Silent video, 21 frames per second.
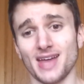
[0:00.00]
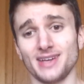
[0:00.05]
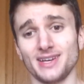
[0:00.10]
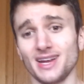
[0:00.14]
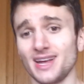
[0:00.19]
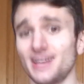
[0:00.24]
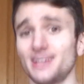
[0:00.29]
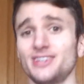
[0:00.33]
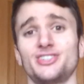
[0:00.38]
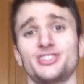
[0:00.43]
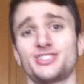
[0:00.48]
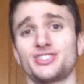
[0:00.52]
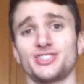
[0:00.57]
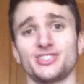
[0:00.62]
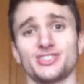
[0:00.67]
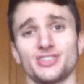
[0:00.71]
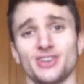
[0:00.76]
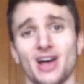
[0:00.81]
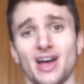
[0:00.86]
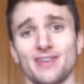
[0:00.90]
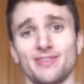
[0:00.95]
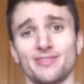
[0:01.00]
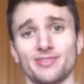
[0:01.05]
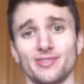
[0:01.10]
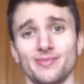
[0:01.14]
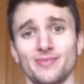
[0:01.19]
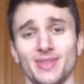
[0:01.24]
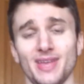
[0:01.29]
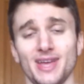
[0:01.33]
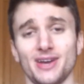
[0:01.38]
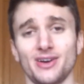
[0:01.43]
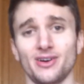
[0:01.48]
just decide
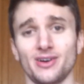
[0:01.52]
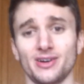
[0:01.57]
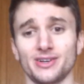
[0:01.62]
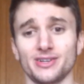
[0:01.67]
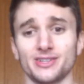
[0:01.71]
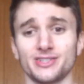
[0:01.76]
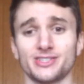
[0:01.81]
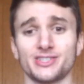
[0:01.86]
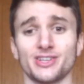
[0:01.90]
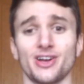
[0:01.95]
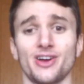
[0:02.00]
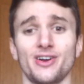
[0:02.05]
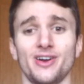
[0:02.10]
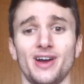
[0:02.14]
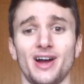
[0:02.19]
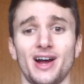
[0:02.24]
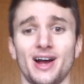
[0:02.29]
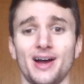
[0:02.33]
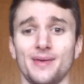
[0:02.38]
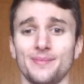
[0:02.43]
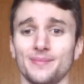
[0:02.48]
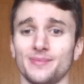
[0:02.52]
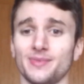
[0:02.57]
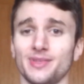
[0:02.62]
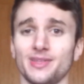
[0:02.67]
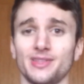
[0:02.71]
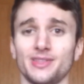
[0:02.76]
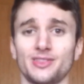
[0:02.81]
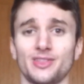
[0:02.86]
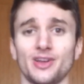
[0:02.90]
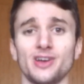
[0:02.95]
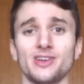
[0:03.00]
from then on. So,
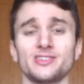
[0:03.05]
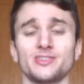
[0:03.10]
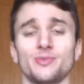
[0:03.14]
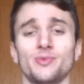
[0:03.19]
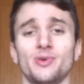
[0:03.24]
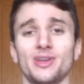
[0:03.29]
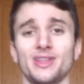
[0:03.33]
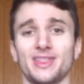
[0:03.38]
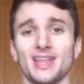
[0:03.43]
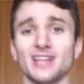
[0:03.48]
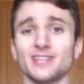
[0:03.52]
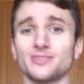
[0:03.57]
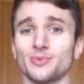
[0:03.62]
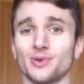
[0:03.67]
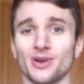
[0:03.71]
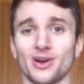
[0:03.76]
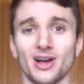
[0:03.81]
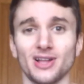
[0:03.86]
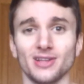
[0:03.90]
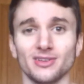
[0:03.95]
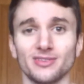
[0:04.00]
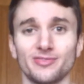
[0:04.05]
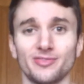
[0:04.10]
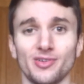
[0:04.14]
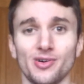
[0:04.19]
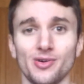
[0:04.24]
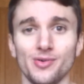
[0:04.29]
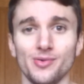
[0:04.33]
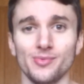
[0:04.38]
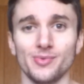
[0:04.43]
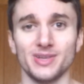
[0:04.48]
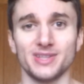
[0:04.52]
that's what I look
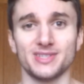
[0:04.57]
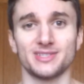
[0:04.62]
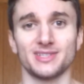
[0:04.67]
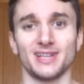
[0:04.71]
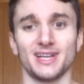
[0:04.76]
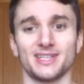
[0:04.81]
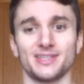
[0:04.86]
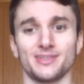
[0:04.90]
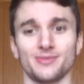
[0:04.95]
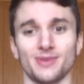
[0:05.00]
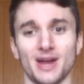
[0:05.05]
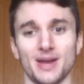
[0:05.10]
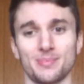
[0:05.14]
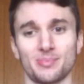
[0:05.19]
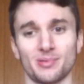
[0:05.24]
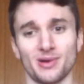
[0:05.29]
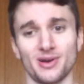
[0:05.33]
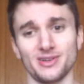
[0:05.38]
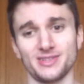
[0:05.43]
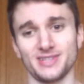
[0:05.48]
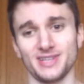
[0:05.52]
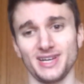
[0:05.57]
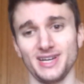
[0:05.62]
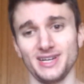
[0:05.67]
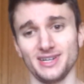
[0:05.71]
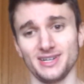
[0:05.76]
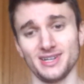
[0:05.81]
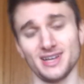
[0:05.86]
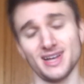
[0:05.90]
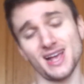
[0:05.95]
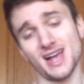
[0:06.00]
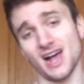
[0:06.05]
for when selecting whey
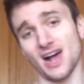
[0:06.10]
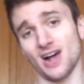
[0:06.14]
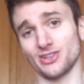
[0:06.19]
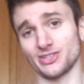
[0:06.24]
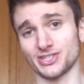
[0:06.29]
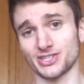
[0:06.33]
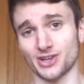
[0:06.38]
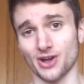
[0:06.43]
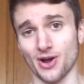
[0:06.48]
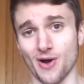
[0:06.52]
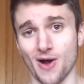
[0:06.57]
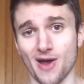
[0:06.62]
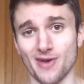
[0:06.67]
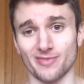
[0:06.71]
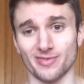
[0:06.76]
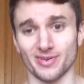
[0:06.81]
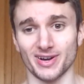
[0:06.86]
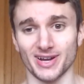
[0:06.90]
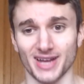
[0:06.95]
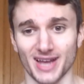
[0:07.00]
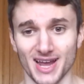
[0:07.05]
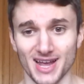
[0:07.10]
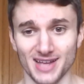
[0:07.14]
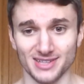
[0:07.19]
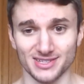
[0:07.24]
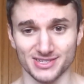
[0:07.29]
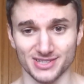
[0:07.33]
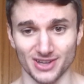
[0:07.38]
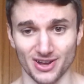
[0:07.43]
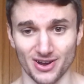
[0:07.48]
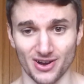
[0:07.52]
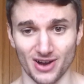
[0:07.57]
protein. I'll just go over it
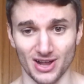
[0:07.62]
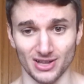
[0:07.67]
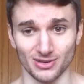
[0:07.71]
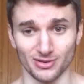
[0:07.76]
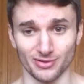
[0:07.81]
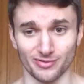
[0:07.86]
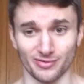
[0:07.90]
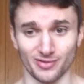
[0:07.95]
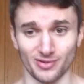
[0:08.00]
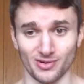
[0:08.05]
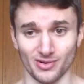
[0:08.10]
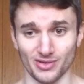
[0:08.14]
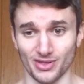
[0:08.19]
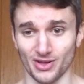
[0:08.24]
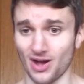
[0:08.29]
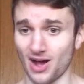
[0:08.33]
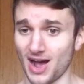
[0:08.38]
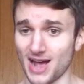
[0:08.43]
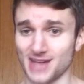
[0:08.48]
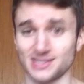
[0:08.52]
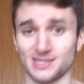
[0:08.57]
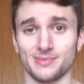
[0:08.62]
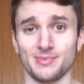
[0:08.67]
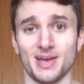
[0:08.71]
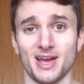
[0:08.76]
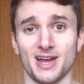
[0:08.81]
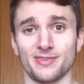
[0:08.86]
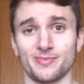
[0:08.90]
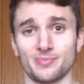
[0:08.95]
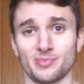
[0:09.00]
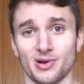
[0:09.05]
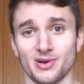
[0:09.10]
again. So I look for the highest
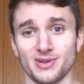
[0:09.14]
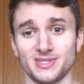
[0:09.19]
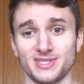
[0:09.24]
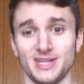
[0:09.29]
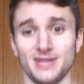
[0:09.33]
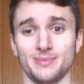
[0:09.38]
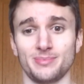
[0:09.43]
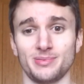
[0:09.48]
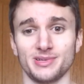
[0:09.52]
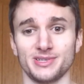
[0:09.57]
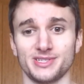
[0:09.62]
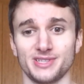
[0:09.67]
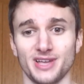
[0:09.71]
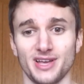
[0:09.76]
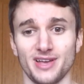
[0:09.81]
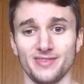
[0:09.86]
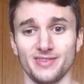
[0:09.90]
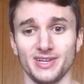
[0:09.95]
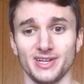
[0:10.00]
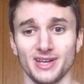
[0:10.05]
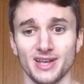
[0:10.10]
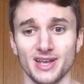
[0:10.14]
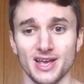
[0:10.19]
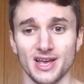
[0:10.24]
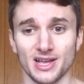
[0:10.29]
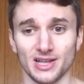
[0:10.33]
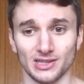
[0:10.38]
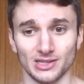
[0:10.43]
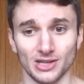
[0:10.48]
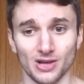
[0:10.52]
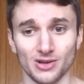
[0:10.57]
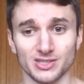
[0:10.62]
amount of protein per serving,
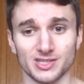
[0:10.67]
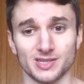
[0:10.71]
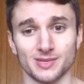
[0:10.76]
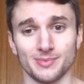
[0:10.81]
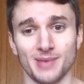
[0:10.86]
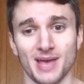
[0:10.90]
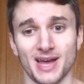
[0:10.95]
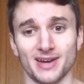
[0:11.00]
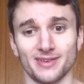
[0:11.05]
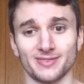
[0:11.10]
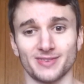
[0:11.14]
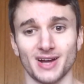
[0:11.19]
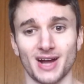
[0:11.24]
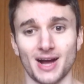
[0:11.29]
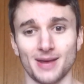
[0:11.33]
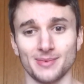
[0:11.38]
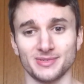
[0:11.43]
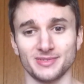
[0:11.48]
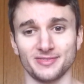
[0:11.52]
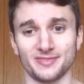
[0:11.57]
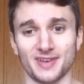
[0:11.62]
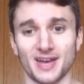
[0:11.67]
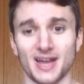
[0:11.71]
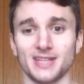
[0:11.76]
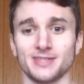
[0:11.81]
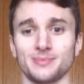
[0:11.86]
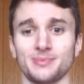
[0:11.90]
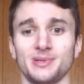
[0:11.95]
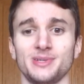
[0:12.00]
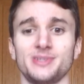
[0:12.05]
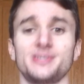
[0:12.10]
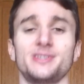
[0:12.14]
lowest amount of carbs and
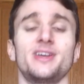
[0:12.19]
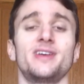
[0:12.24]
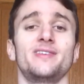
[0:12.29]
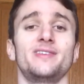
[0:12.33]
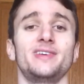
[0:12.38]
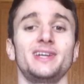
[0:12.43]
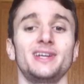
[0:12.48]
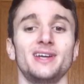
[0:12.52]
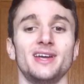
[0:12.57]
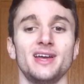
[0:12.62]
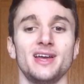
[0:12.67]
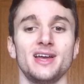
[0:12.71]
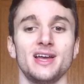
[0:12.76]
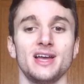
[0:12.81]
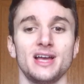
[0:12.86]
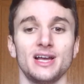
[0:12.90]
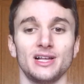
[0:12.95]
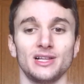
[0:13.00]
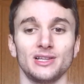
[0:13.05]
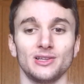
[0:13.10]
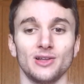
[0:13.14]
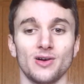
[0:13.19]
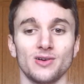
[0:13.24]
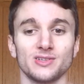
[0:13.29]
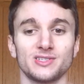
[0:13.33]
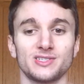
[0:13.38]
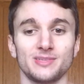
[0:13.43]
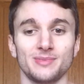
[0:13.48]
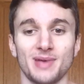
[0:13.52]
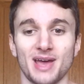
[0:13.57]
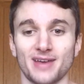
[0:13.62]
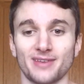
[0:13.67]
fats per serving,
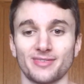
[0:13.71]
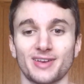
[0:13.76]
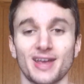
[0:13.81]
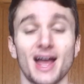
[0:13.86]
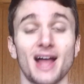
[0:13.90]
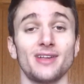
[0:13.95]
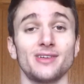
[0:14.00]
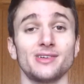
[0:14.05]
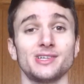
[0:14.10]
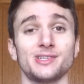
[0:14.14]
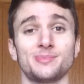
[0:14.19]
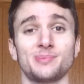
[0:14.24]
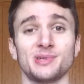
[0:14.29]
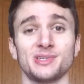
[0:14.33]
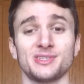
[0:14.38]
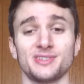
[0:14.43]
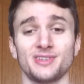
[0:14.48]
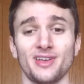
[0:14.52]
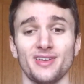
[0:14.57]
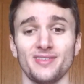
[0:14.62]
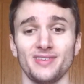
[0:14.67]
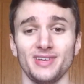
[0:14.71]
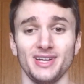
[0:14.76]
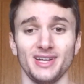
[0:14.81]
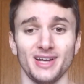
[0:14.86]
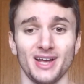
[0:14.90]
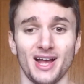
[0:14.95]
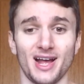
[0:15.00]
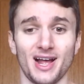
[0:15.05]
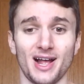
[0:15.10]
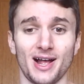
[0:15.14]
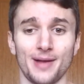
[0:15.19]
lowest amount of calories per
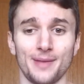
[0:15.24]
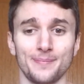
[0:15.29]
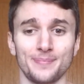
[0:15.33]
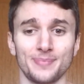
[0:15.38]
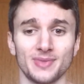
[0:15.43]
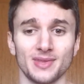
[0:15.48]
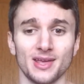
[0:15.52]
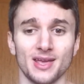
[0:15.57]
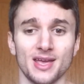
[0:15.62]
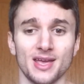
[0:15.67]
serving, a